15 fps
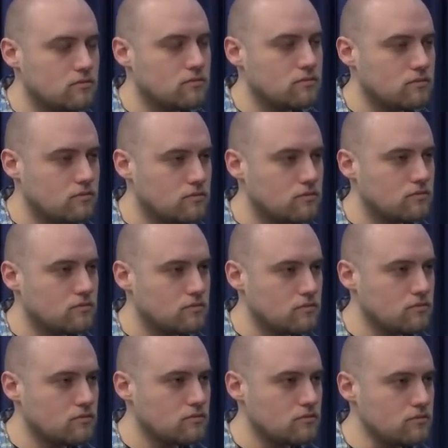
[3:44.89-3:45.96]

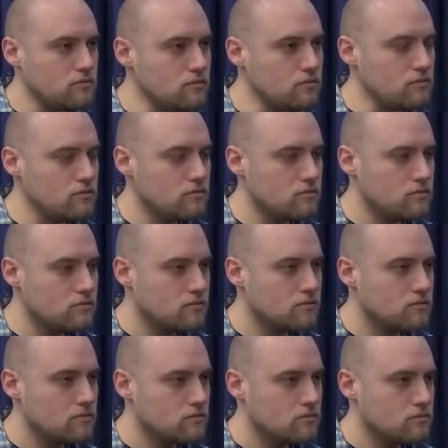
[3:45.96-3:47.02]

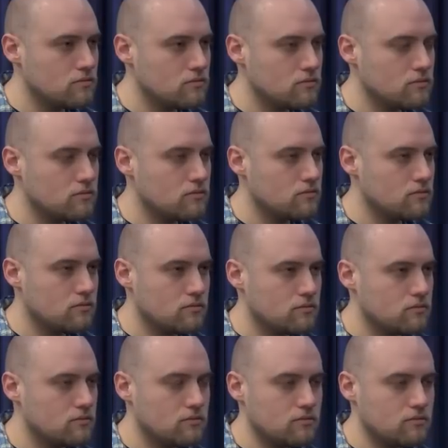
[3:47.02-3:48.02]
No words are spoken by the person on screen.